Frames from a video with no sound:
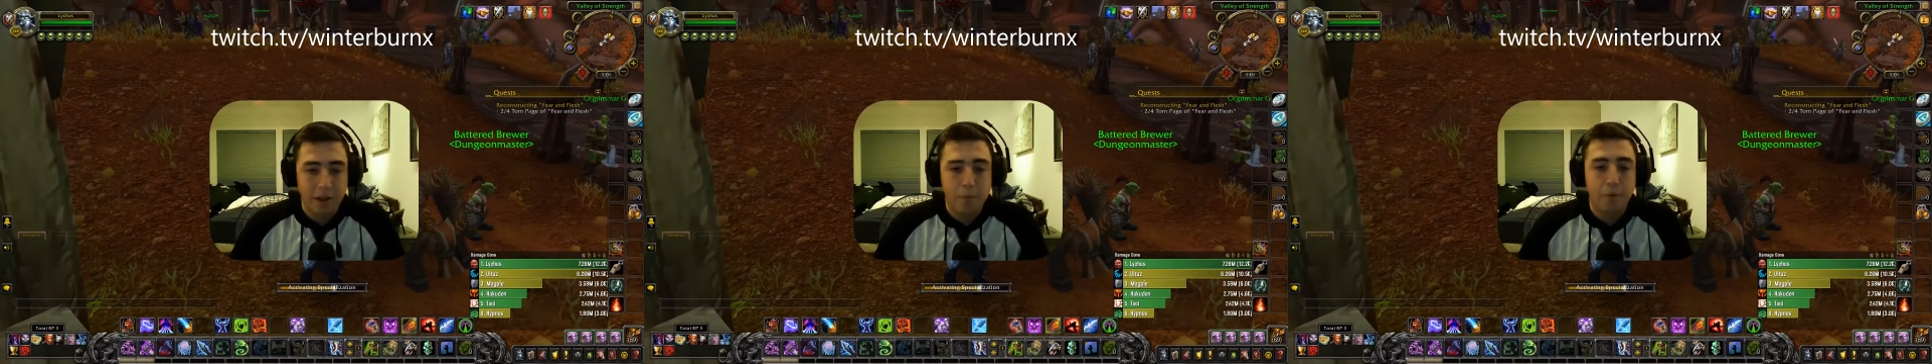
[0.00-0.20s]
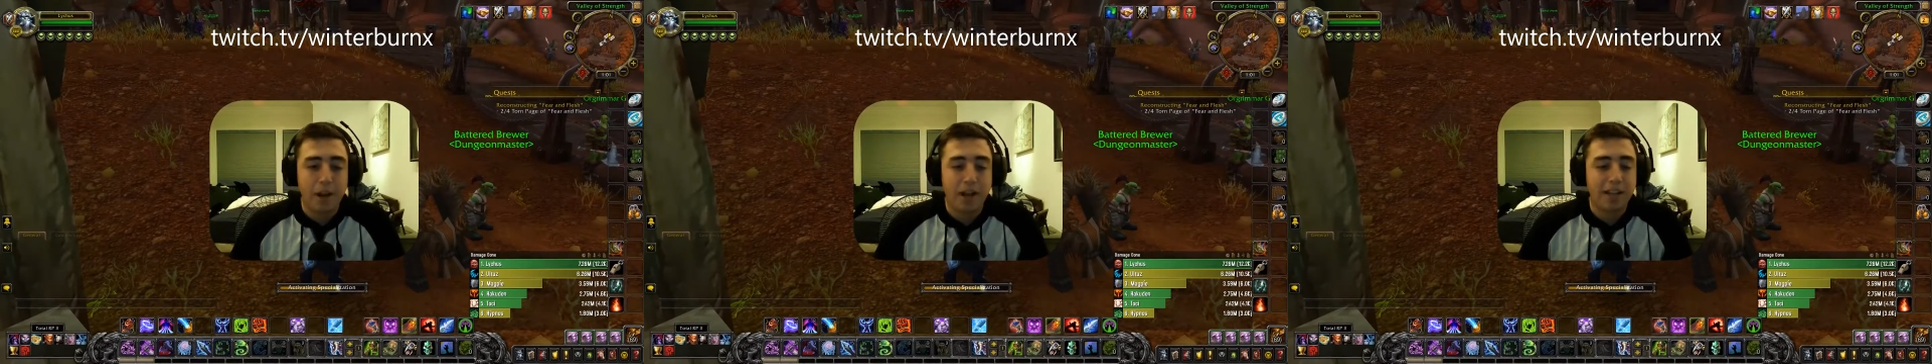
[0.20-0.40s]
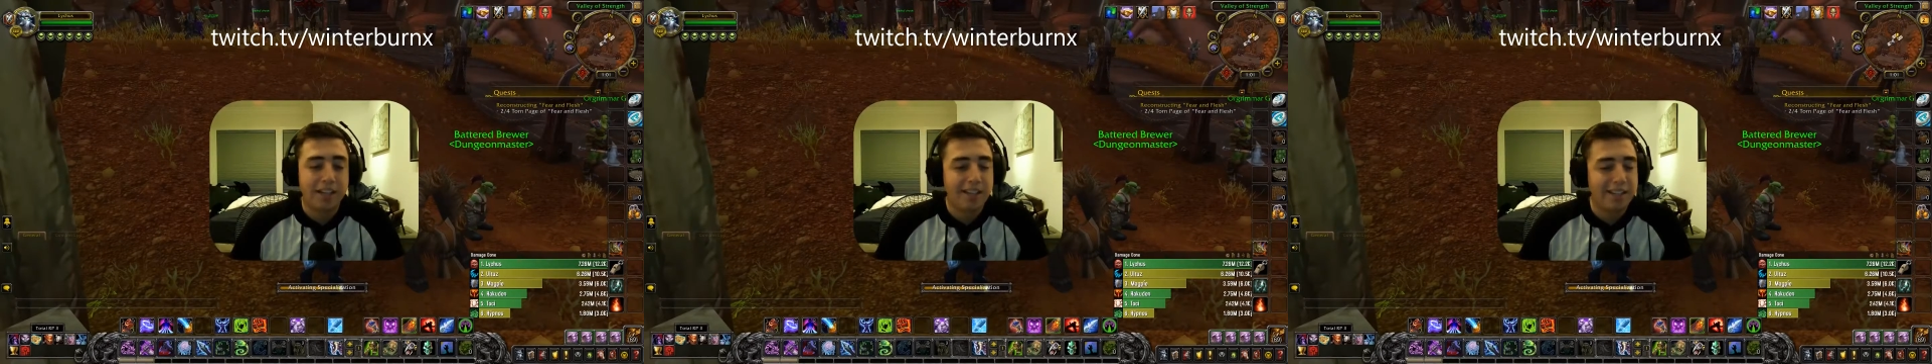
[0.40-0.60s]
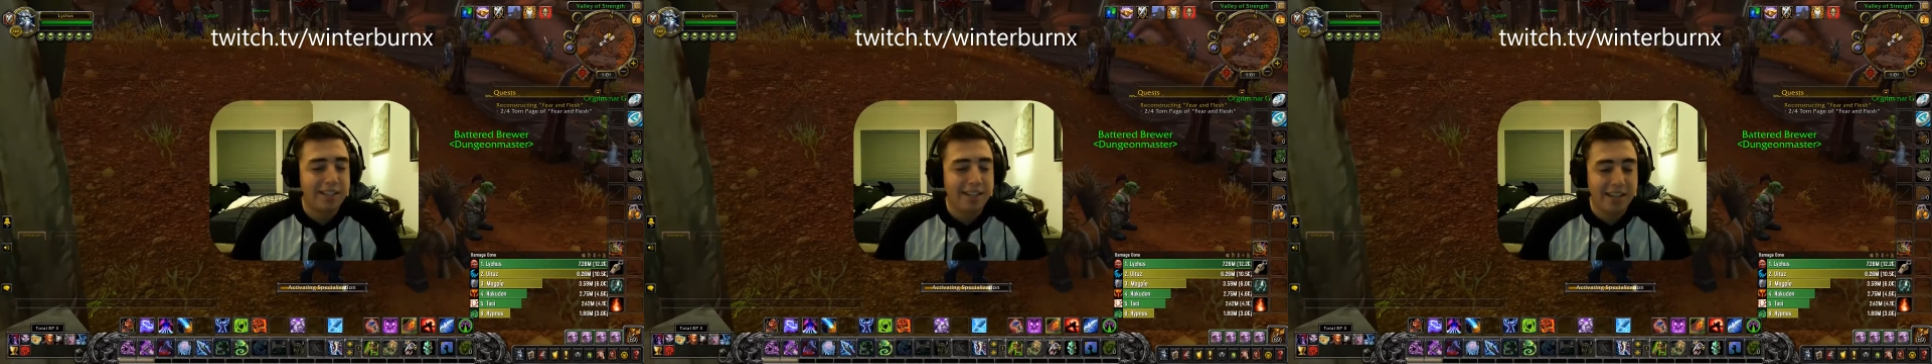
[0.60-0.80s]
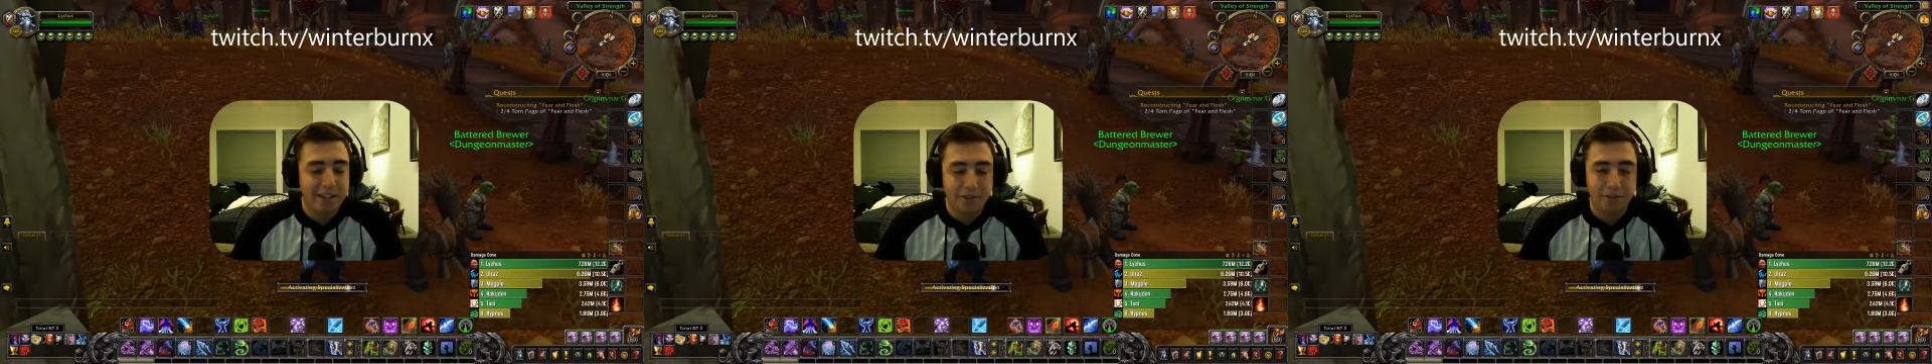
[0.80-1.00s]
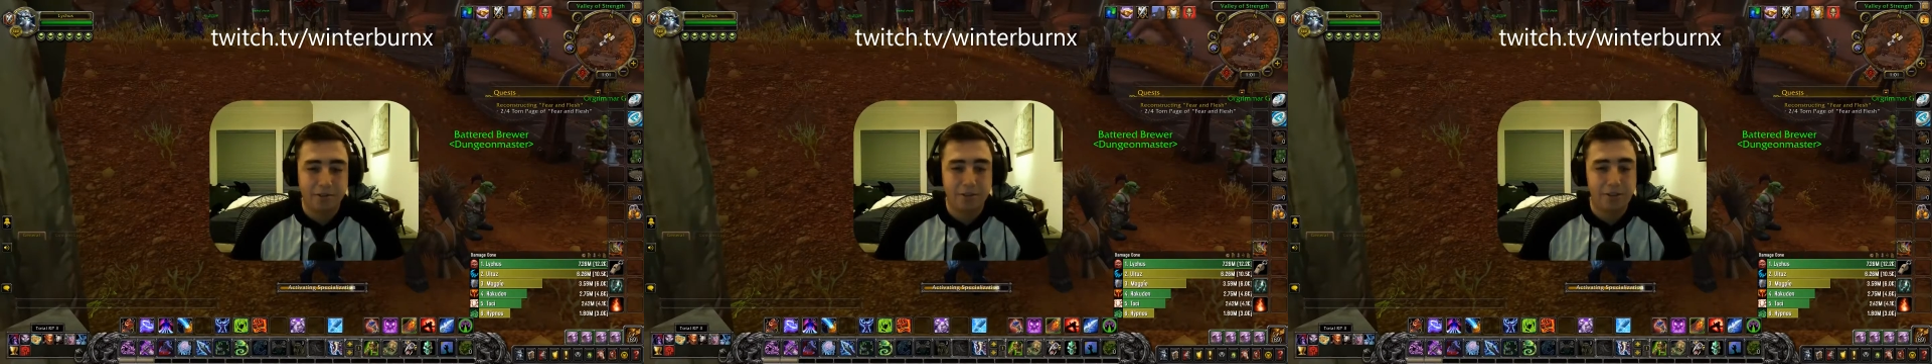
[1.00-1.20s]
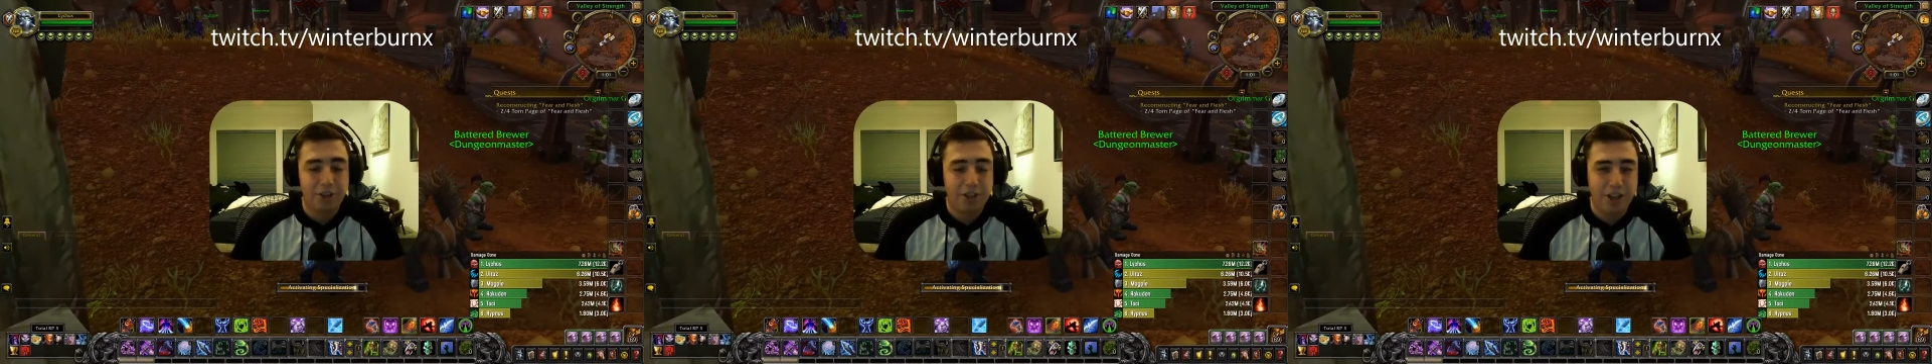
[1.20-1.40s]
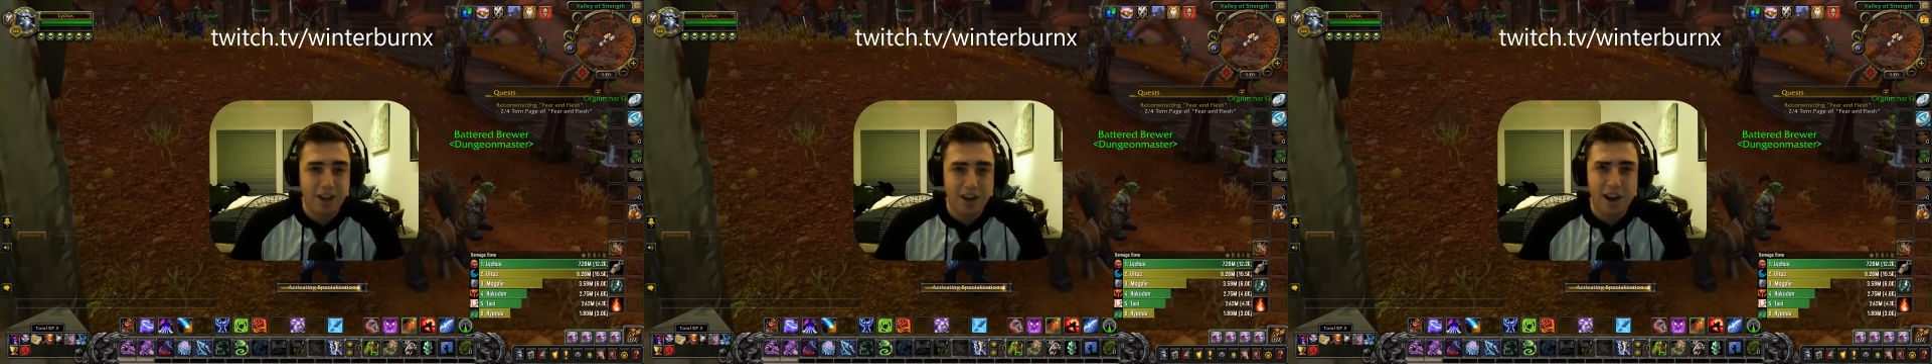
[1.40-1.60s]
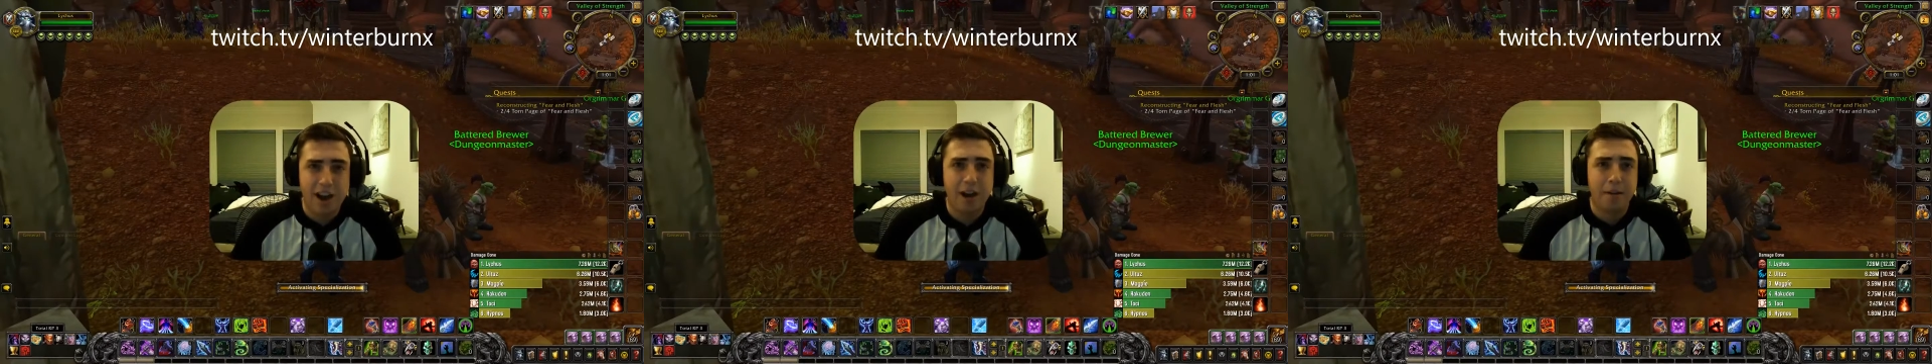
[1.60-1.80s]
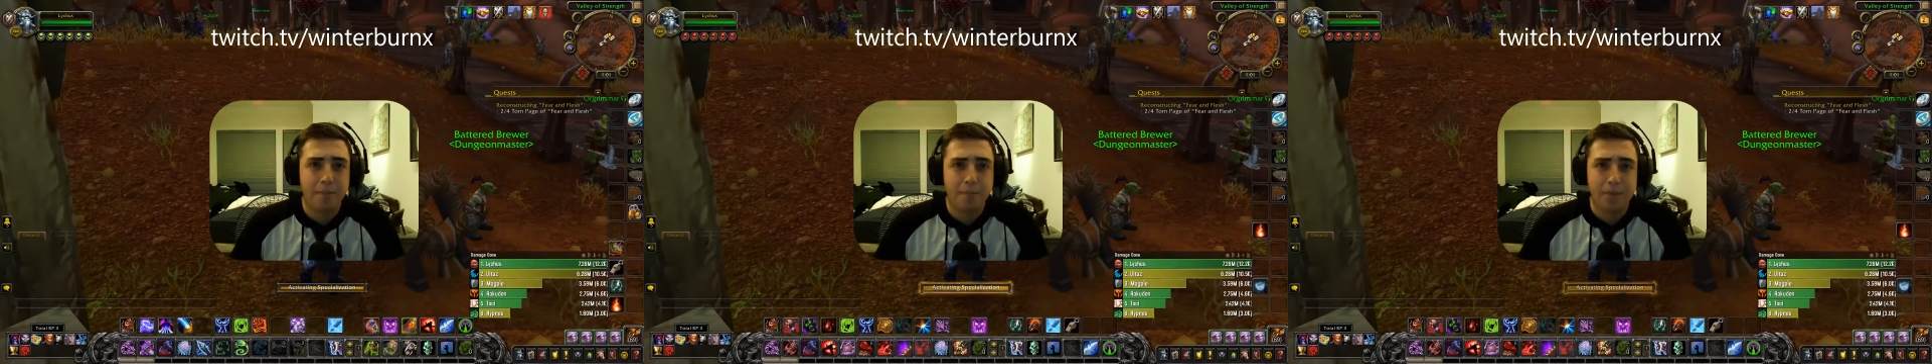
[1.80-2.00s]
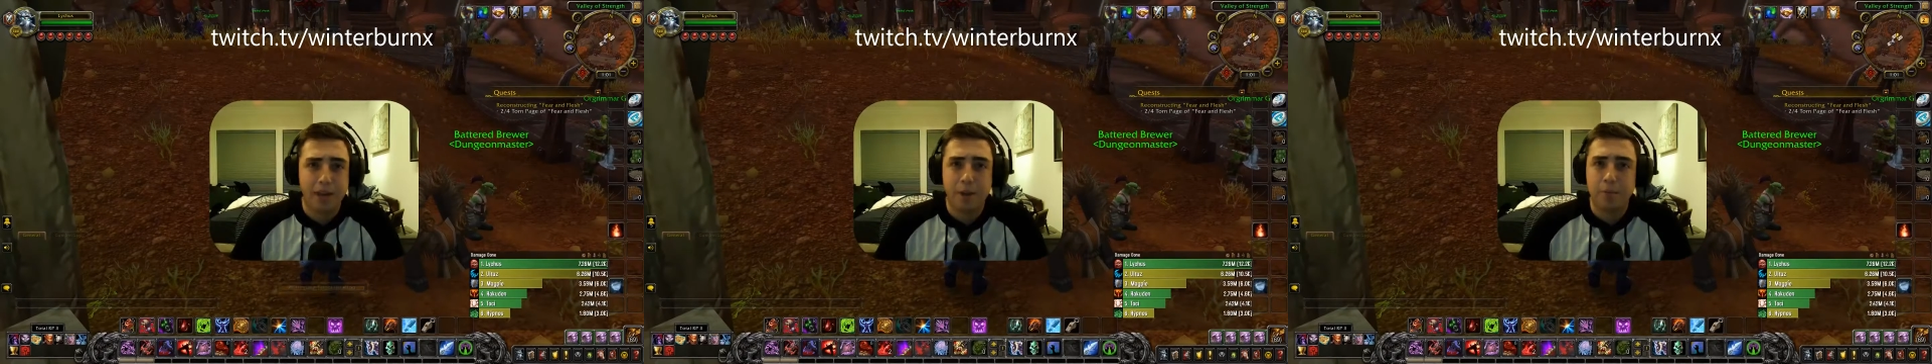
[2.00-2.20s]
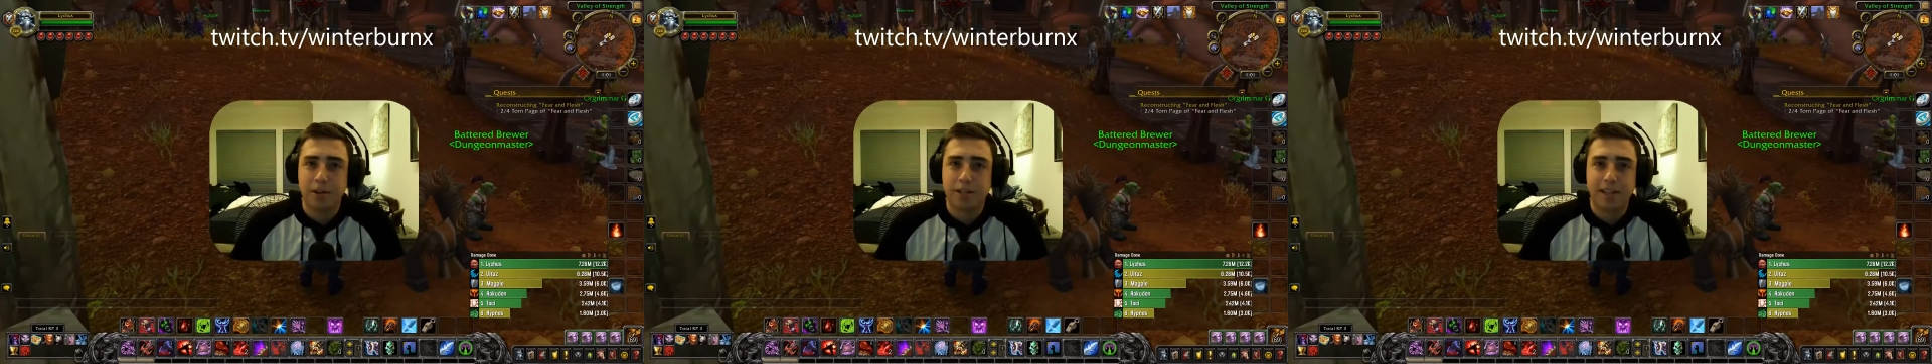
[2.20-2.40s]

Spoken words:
but I still should not be able